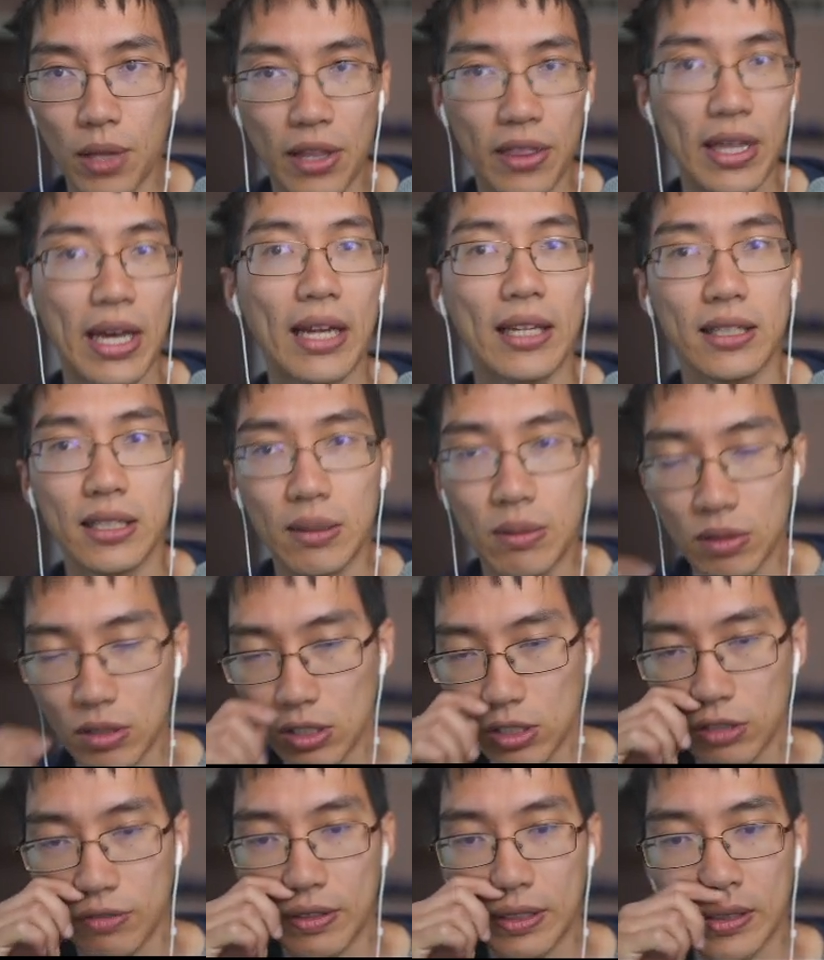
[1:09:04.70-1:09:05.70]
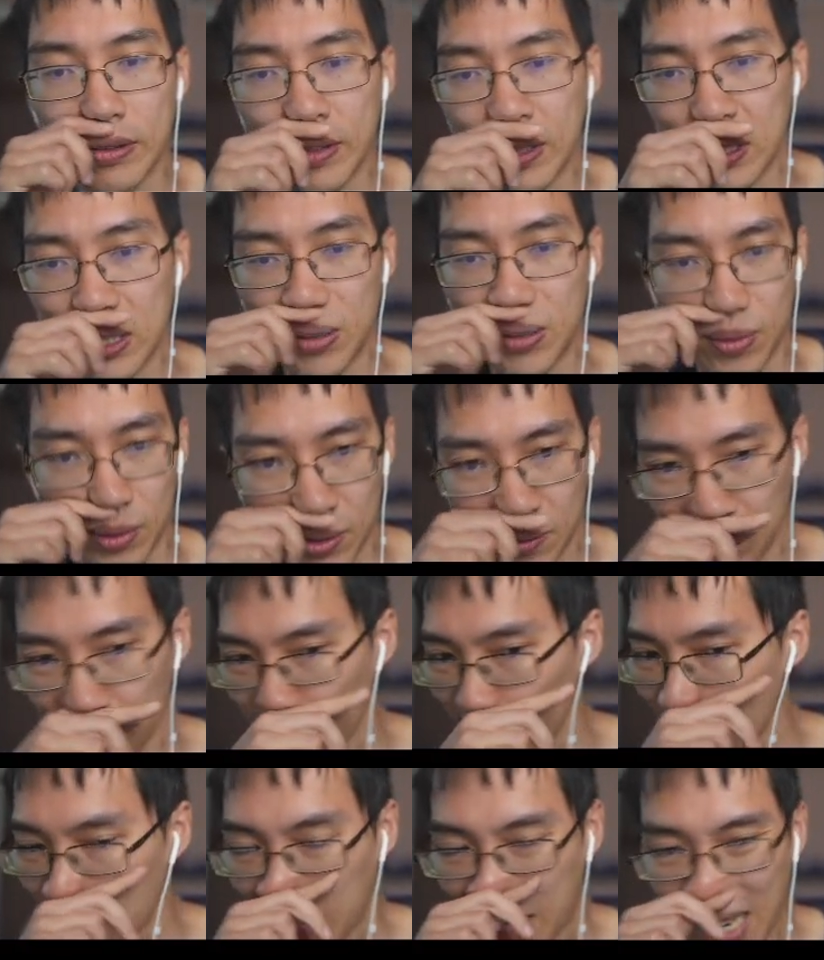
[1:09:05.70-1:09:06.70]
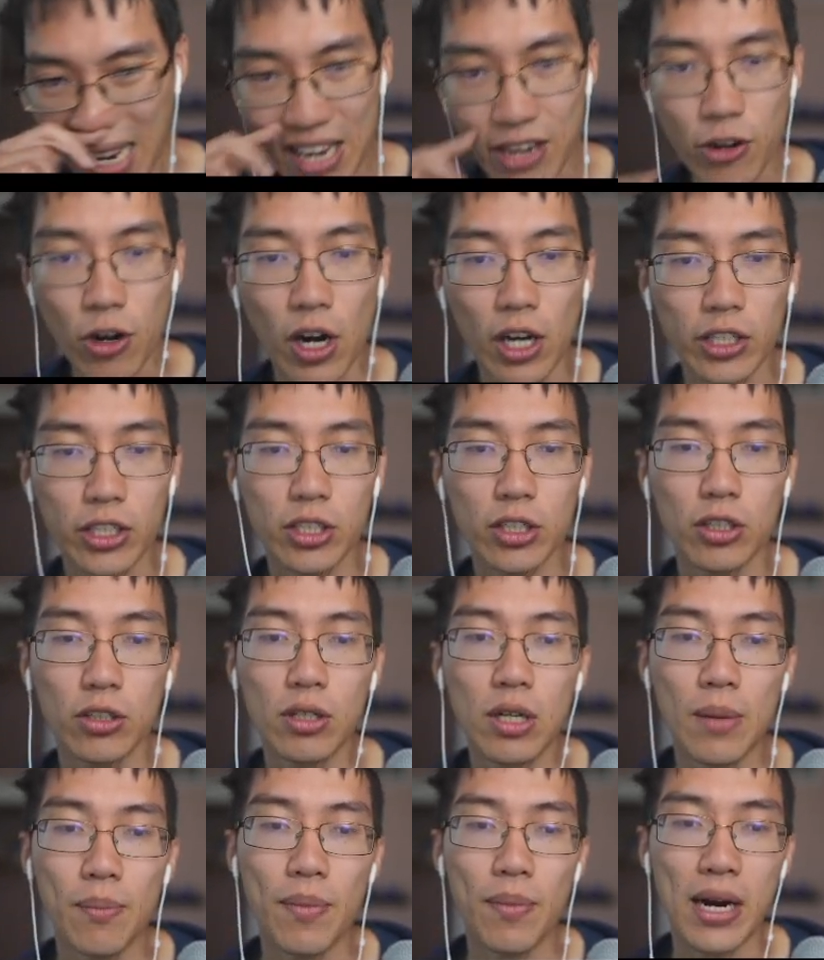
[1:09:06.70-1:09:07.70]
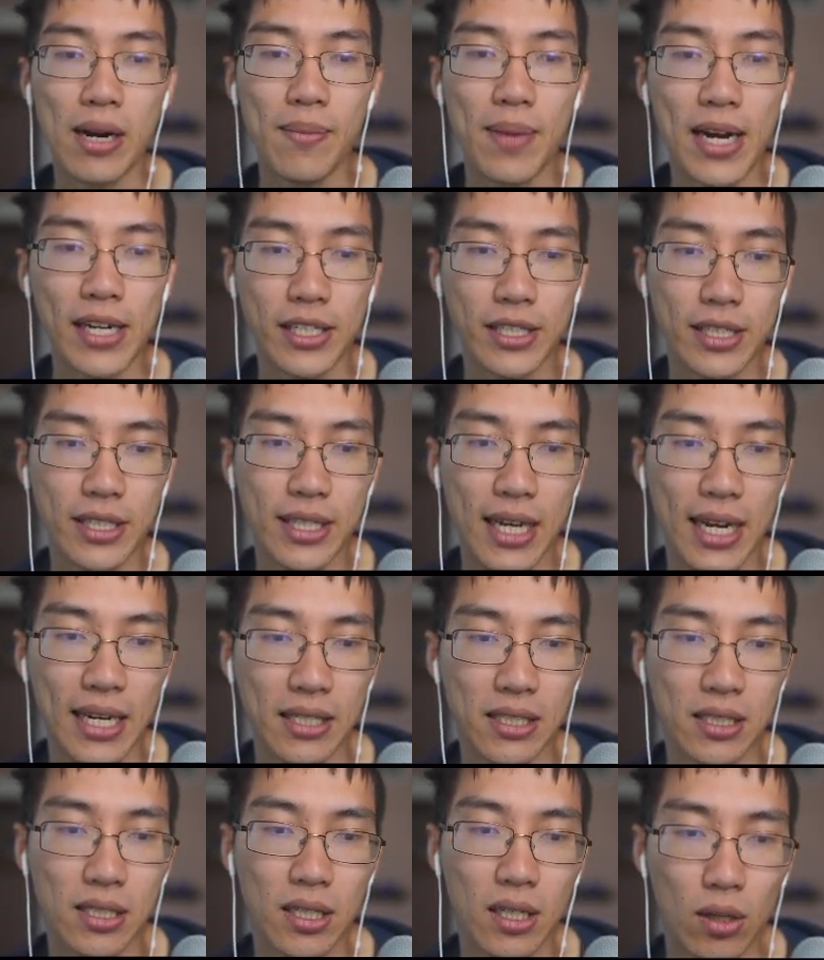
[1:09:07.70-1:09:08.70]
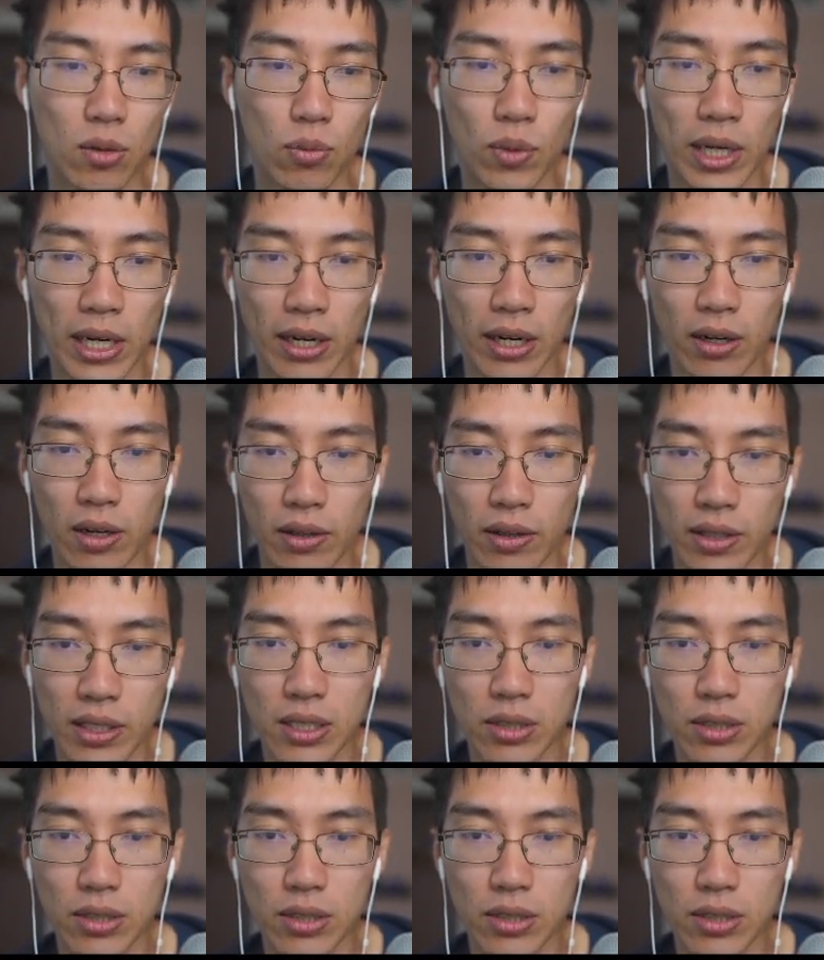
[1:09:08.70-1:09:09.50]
And that seems also very reasonable. And you also might imagine a case where these